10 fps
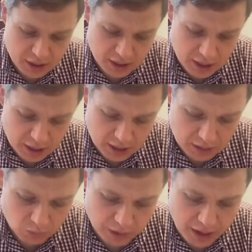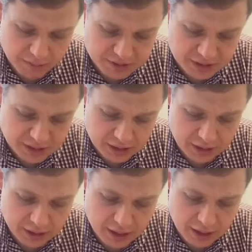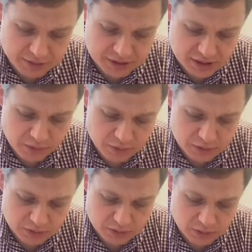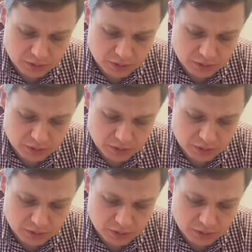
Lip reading: and what MCMC will do,